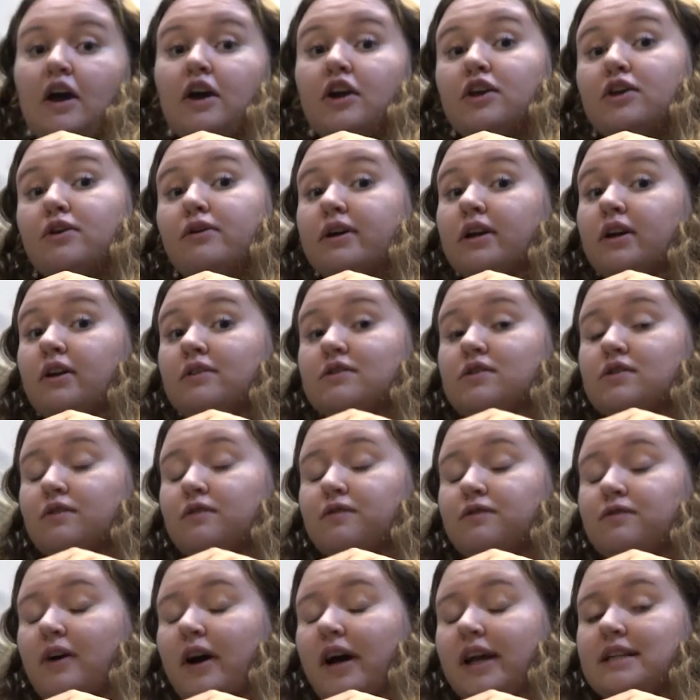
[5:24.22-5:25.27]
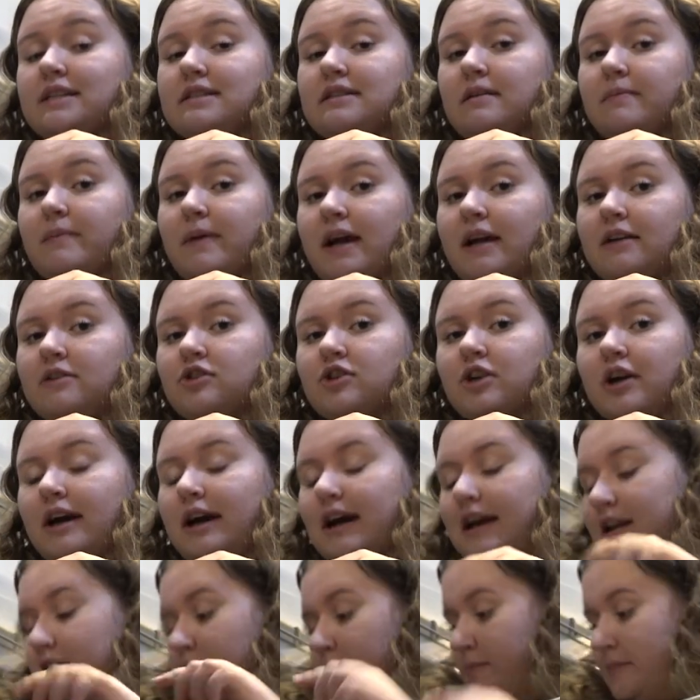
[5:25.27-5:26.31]
You can also find some extra
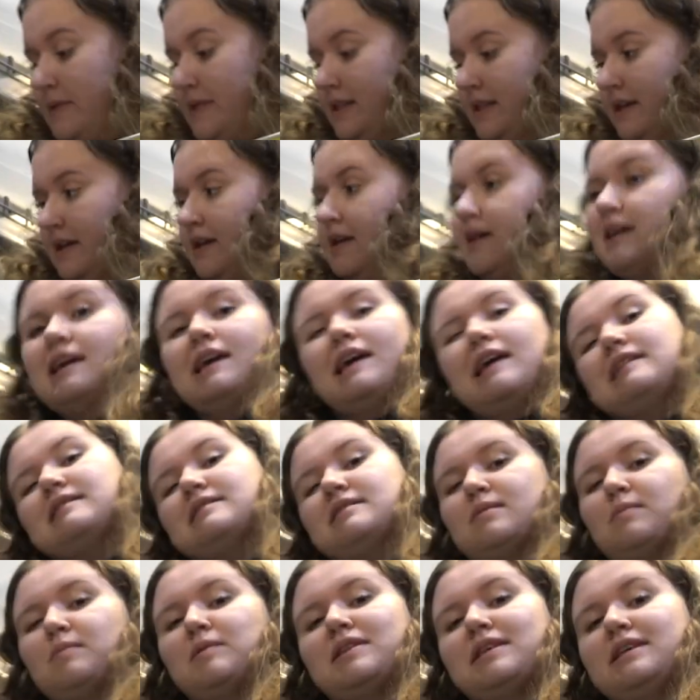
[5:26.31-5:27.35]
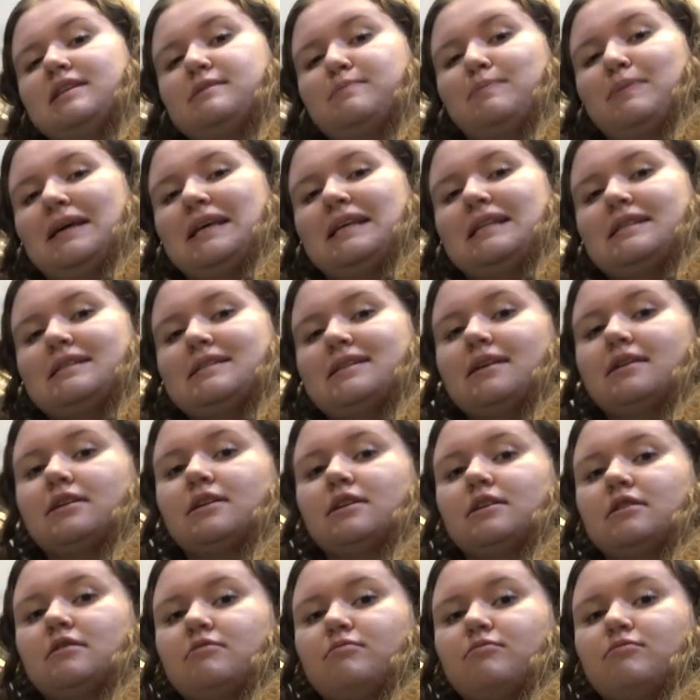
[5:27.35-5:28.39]
items in some of these bins that
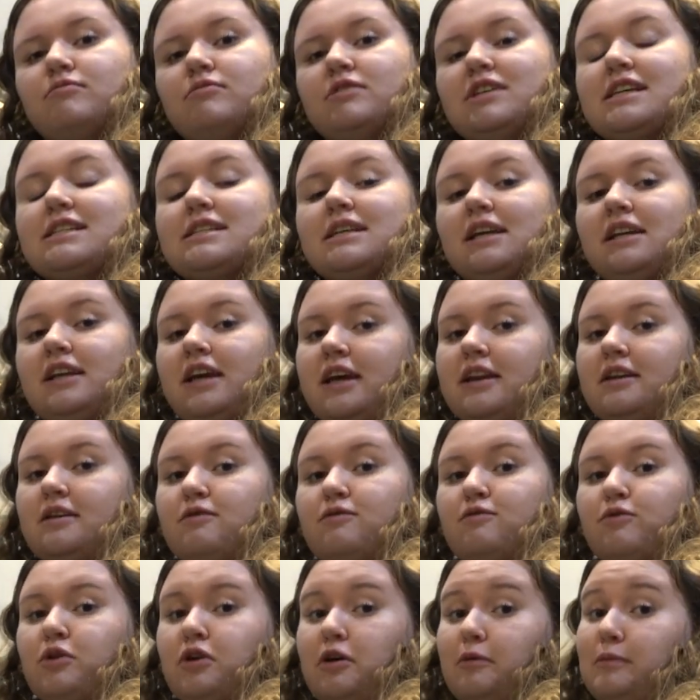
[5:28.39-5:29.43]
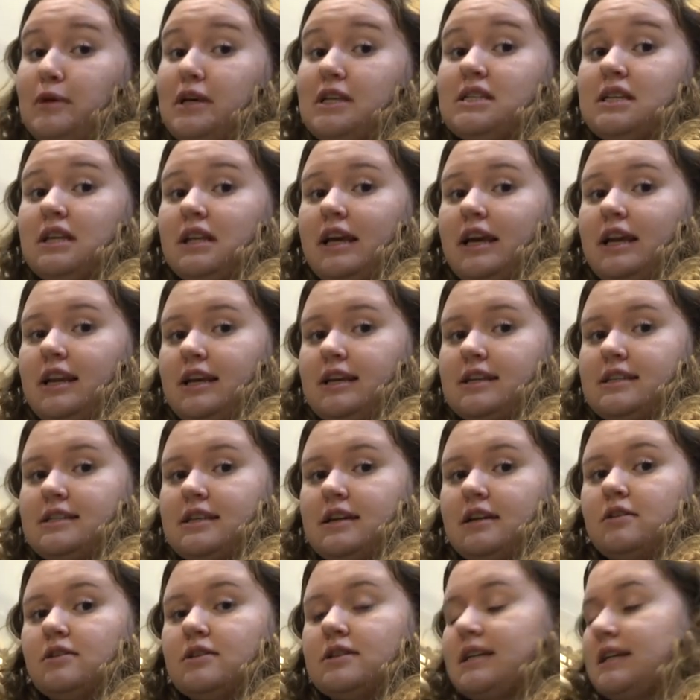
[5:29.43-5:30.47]
are designated for miscellaneous
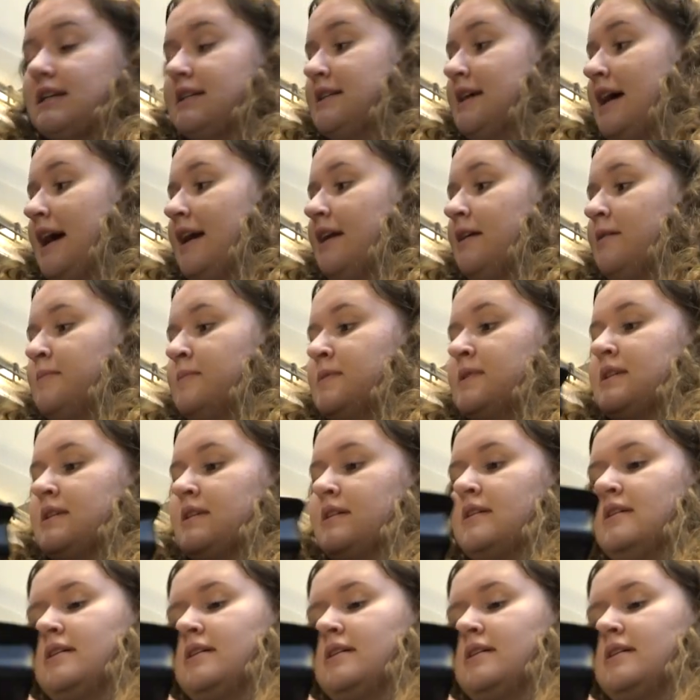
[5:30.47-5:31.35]
singles kit items.